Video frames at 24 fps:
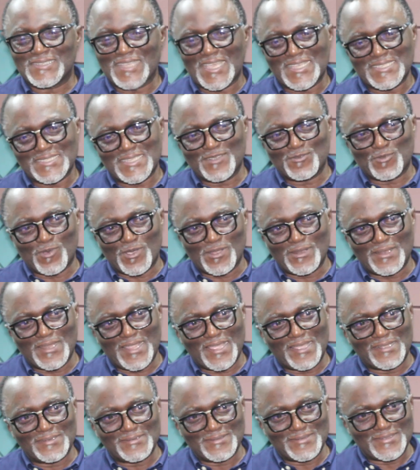I said, well,
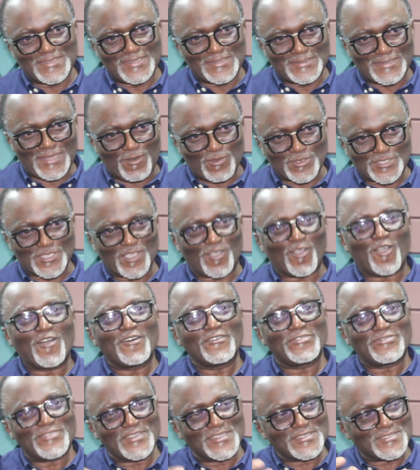there was a
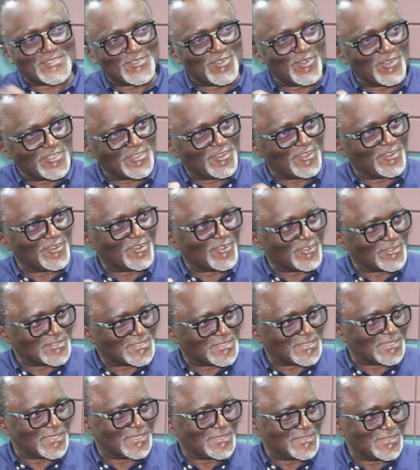conflict going on
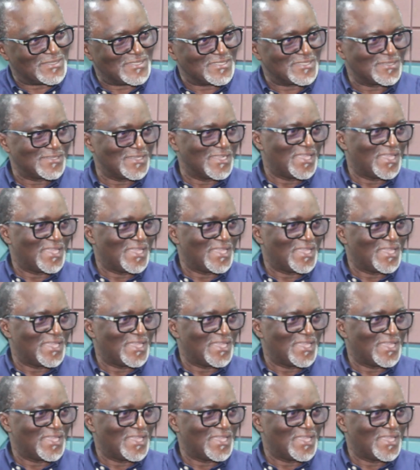stage,